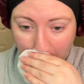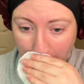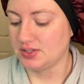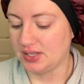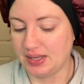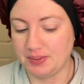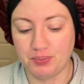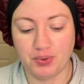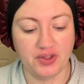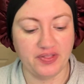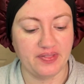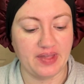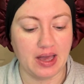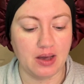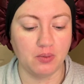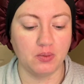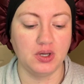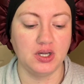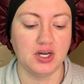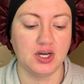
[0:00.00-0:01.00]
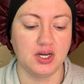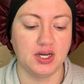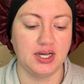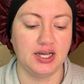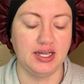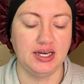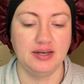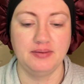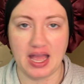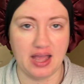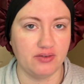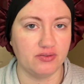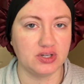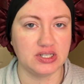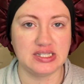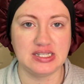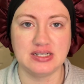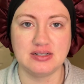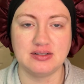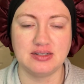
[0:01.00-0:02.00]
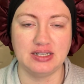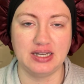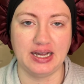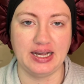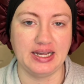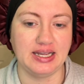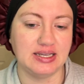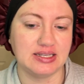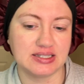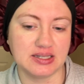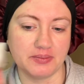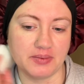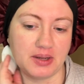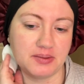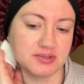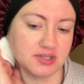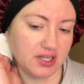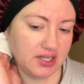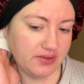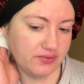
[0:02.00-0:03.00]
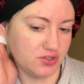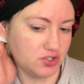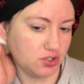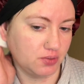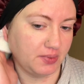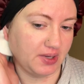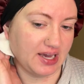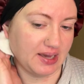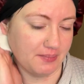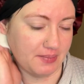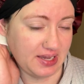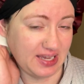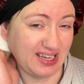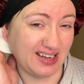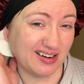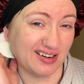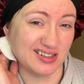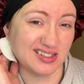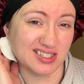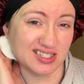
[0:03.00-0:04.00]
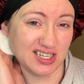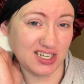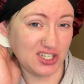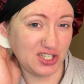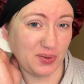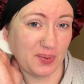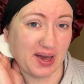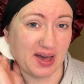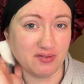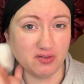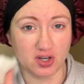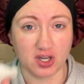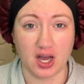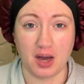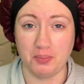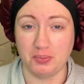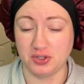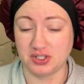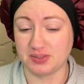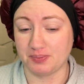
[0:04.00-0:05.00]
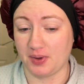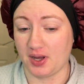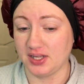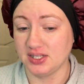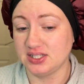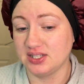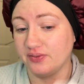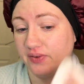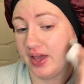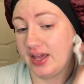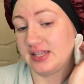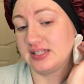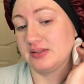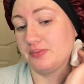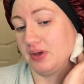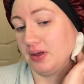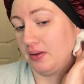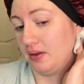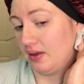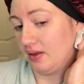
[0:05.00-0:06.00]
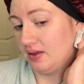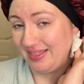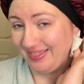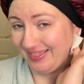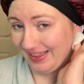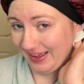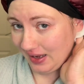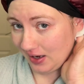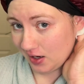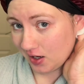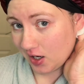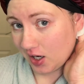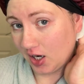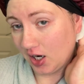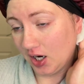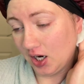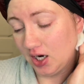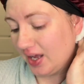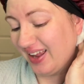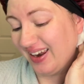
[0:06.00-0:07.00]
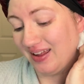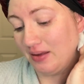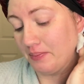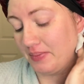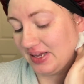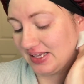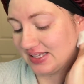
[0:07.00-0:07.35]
So I put that one on every single night. Sometimes I'll even do it behind my ears because I do have a couple spots of eczema there and in my